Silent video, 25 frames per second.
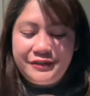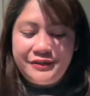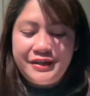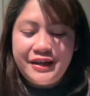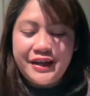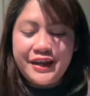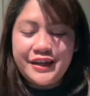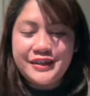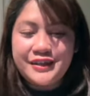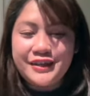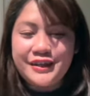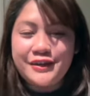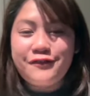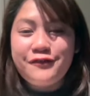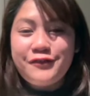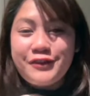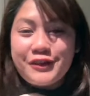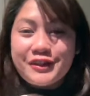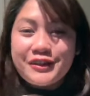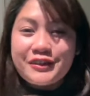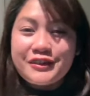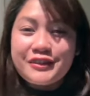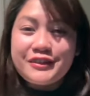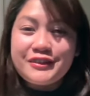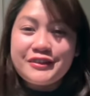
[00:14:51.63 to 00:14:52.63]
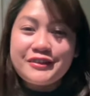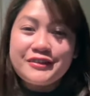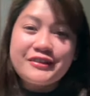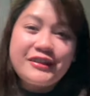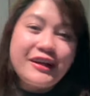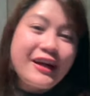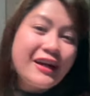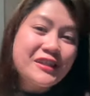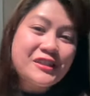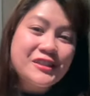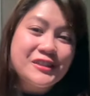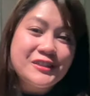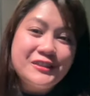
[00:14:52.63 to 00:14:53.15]
And if you're
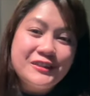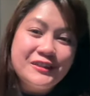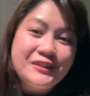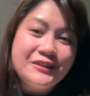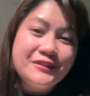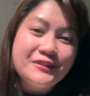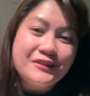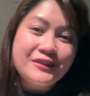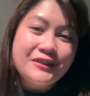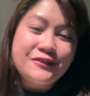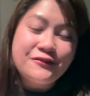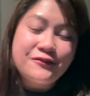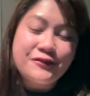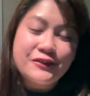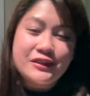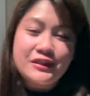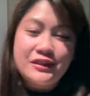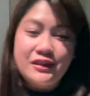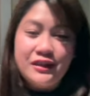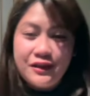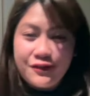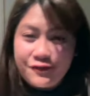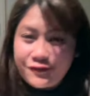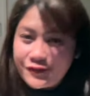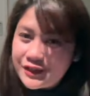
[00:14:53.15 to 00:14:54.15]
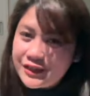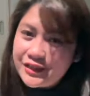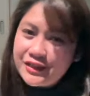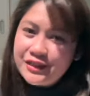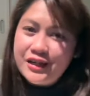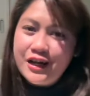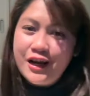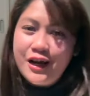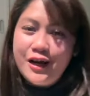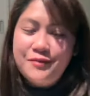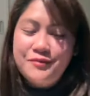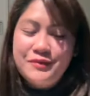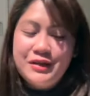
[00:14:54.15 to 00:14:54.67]
actually looking for a
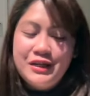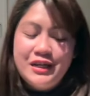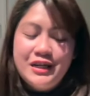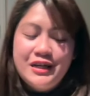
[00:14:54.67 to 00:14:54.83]
lover,